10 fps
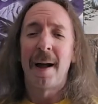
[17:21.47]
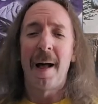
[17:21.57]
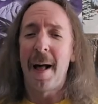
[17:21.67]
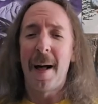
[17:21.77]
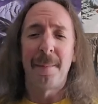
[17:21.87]

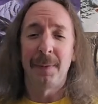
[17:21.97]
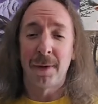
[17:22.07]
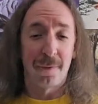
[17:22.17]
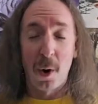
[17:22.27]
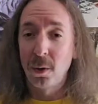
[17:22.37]
The
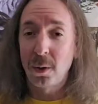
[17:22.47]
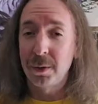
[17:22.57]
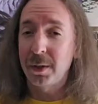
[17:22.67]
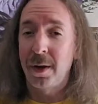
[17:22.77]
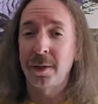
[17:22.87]

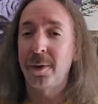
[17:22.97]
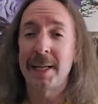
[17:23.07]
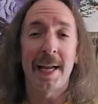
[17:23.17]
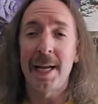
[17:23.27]
vocals are great.